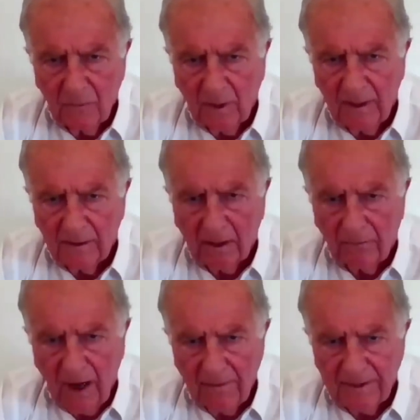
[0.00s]
while
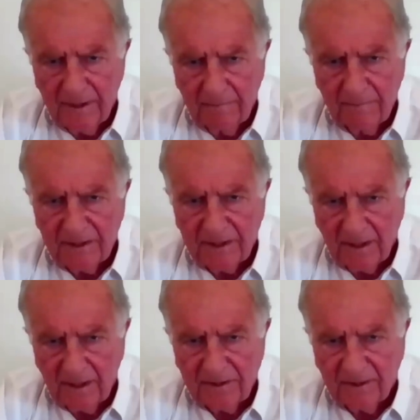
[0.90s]
around him
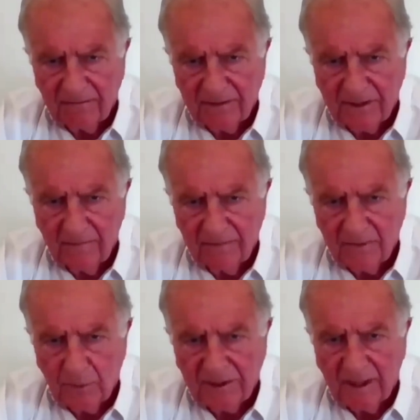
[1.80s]
senior civil
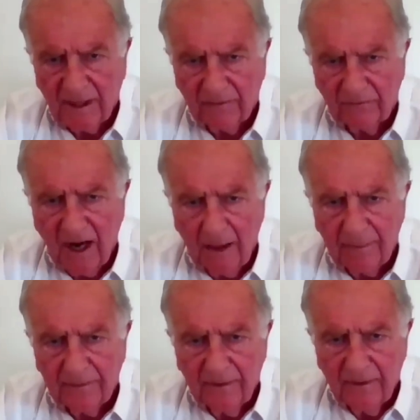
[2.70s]
servants were taking the
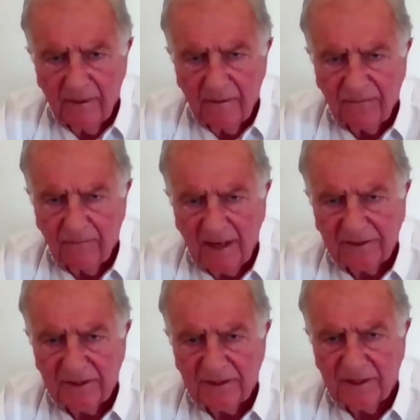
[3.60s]
rap for
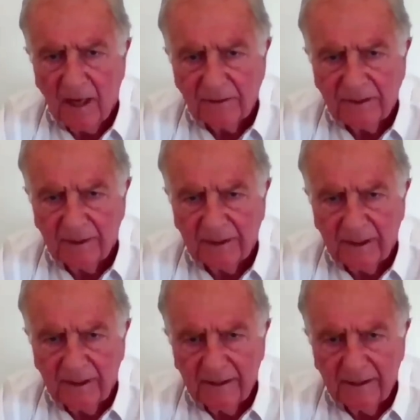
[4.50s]
matters that
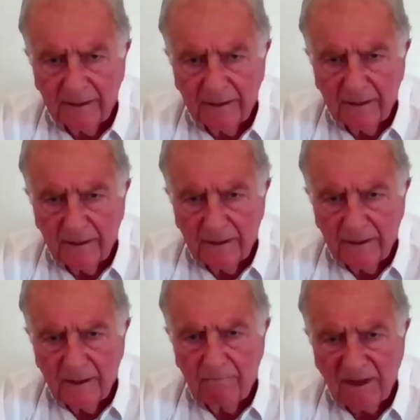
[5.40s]
ultimately
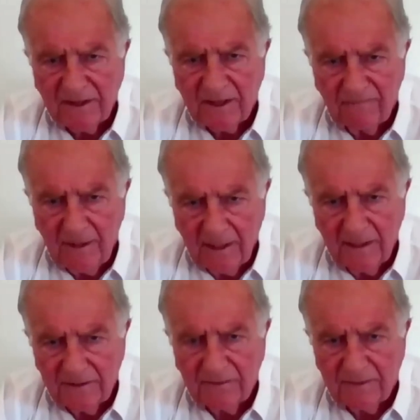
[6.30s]
must have been
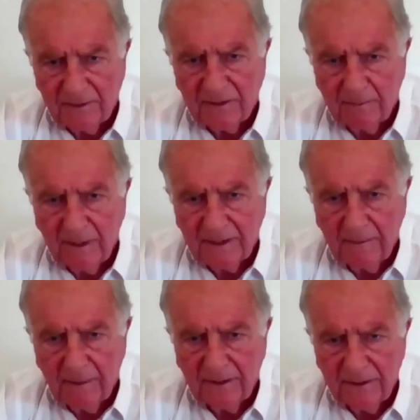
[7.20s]
his
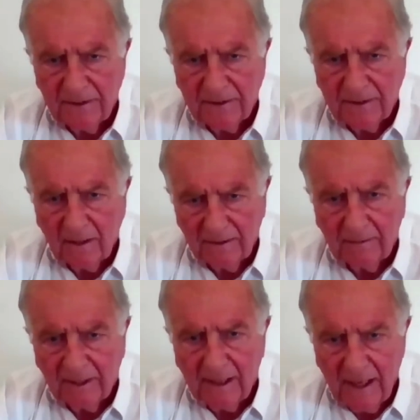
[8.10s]
responsibility because
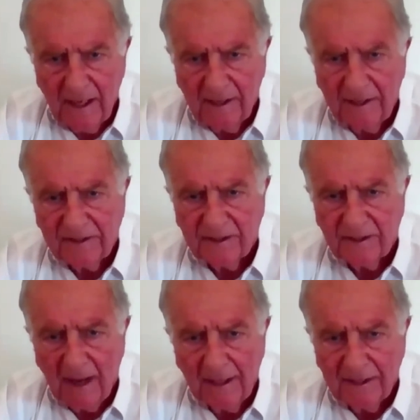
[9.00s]
ultimately he is
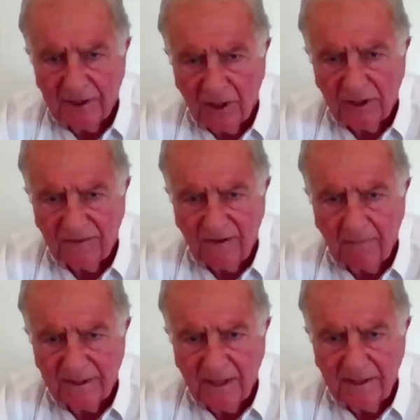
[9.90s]
the man in charge of
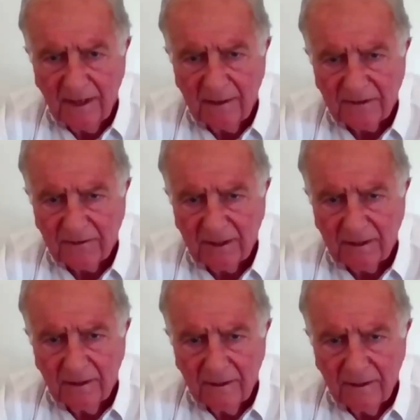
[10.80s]
number 10 Downing Street.
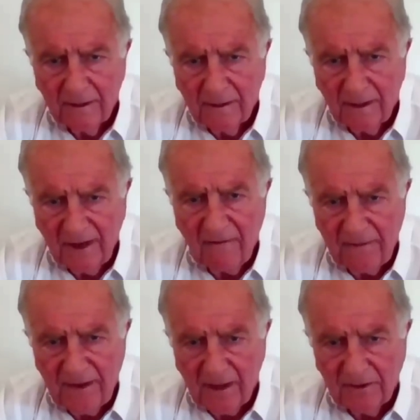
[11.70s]
And
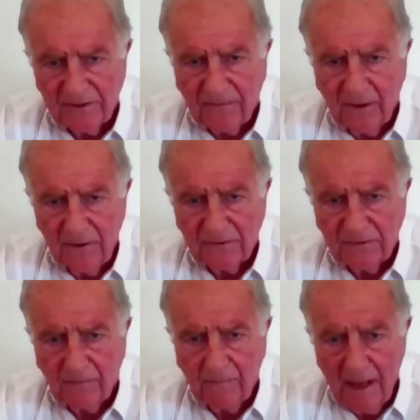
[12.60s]
everything else flows
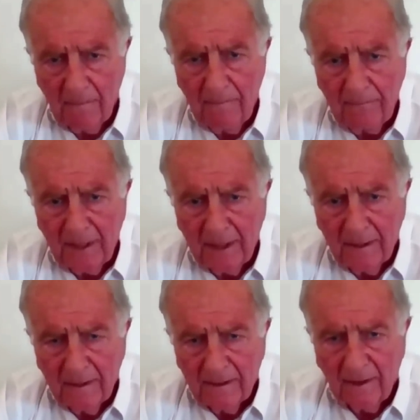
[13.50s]
from him
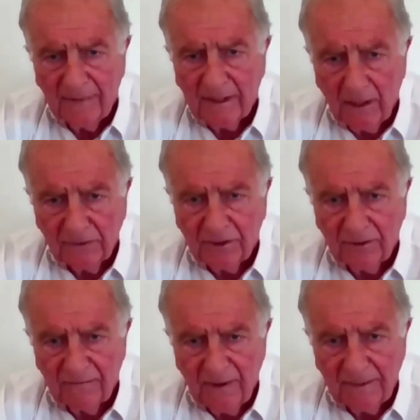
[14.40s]
and the
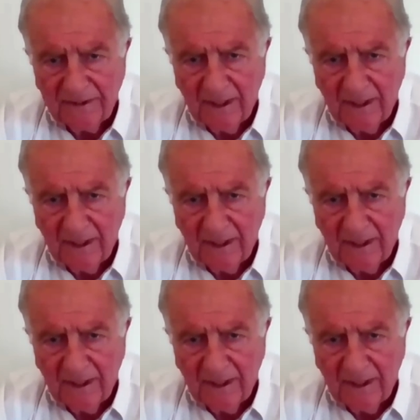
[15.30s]
culture of number